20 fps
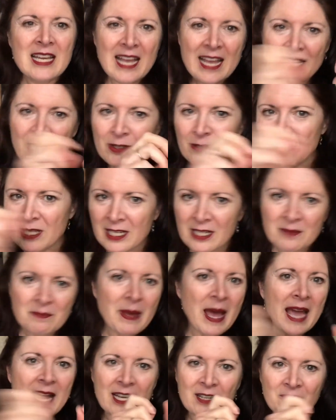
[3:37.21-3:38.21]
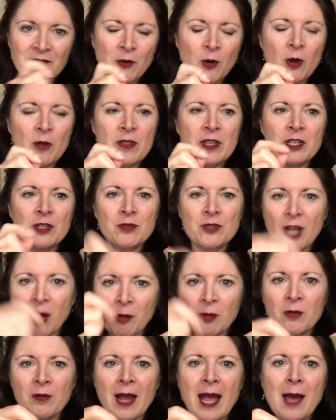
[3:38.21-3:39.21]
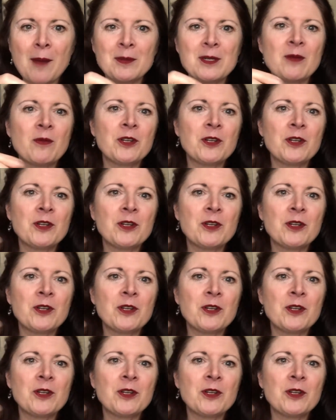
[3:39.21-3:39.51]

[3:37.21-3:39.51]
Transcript: and you knitted back and forth and you double wrapped